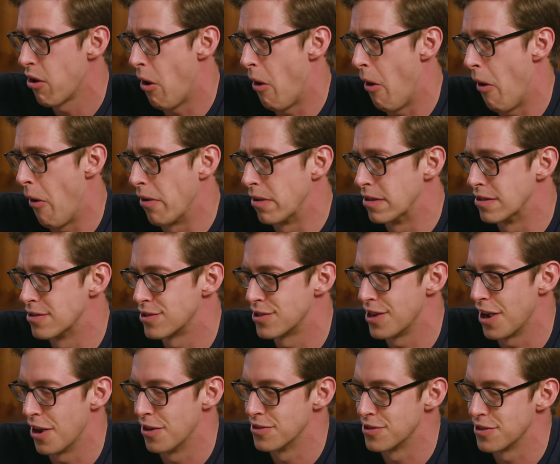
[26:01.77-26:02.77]
Oh, it
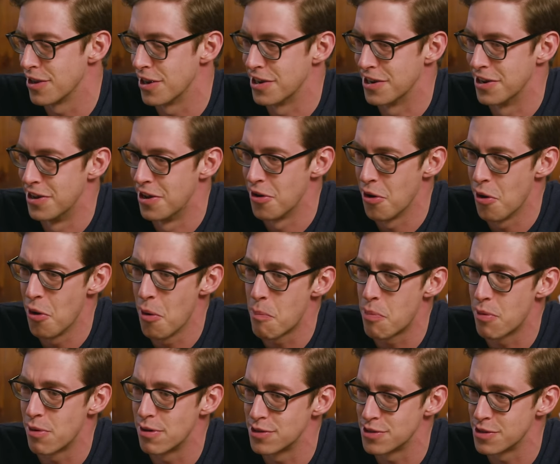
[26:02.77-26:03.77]
sounds like an old
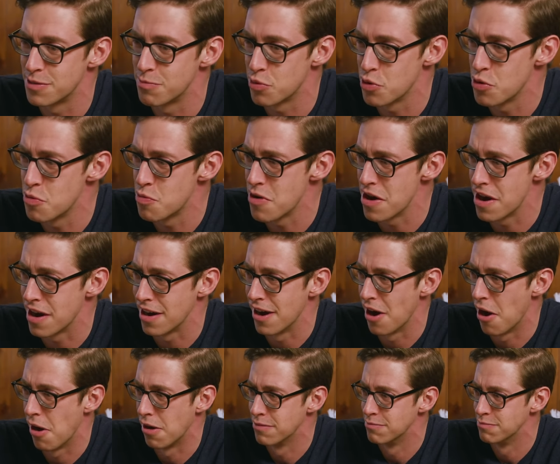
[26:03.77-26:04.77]
person pooping.
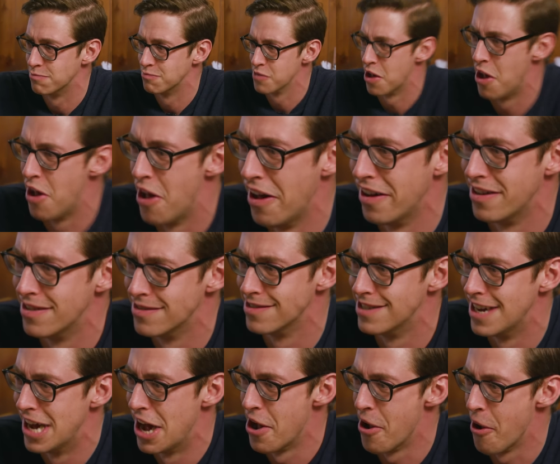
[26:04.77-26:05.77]

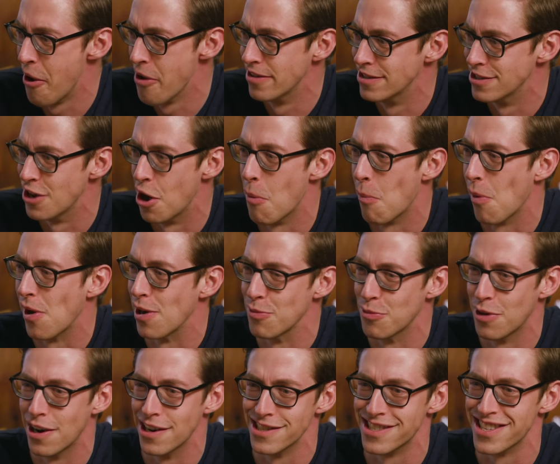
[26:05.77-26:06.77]
Nobody
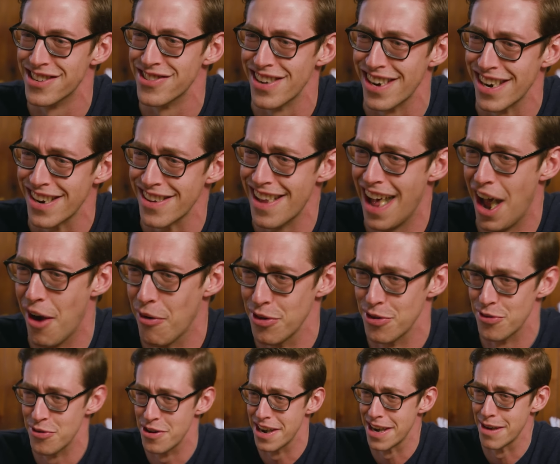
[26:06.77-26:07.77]
wants to think of that when
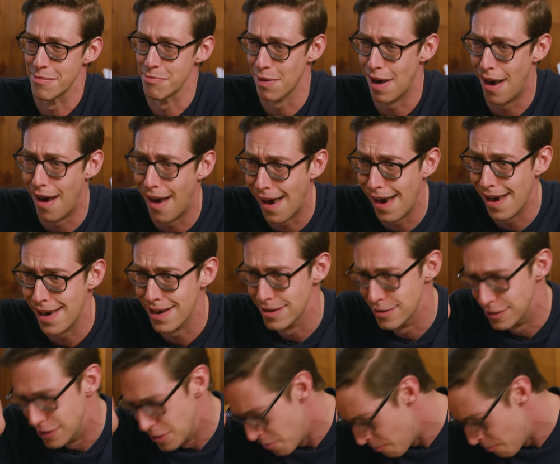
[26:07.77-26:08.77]
they're eating pie.